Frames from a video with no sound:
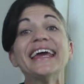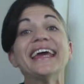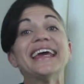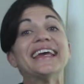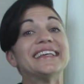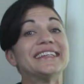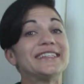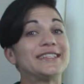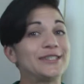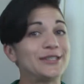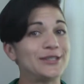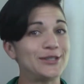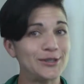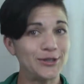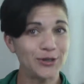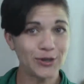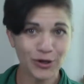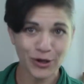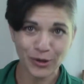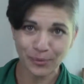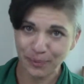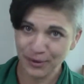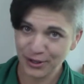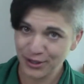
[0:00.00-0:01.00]

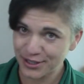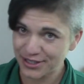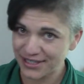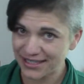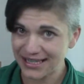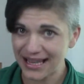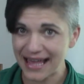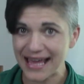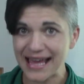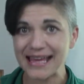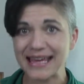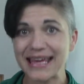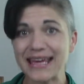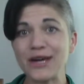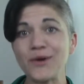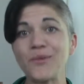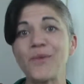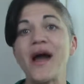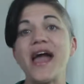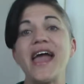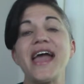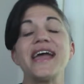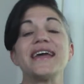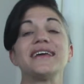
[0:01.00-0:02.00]
super slangy
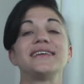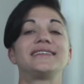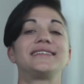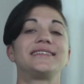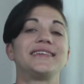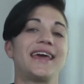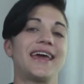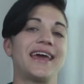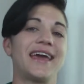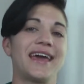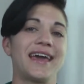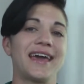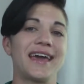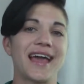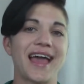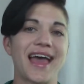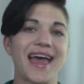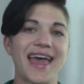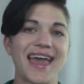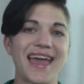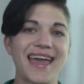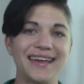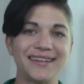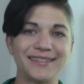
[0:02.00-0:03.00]
way,
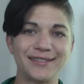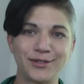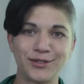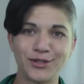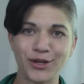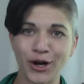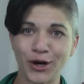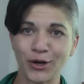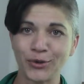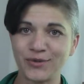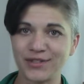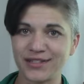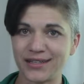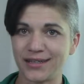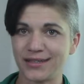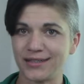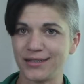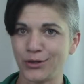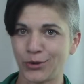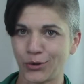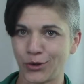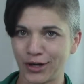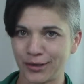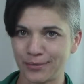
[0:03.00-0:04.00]
say it's totes
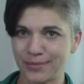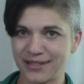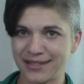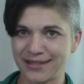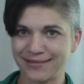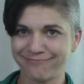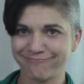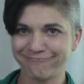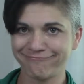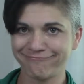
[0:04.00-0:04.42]
adorbs.